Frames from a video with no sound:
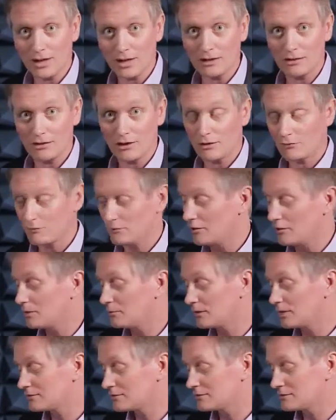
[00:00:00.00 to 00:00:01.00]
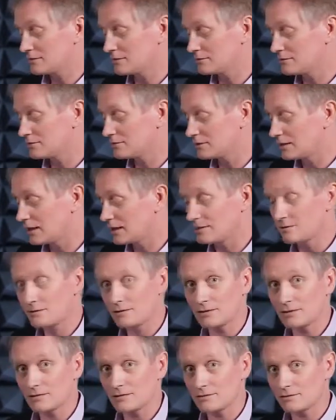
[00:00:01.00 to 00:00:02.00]
and far better than
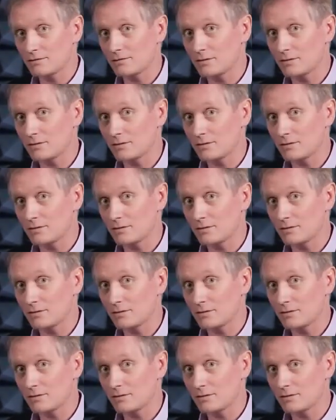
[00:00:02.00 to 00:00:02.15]
anything that's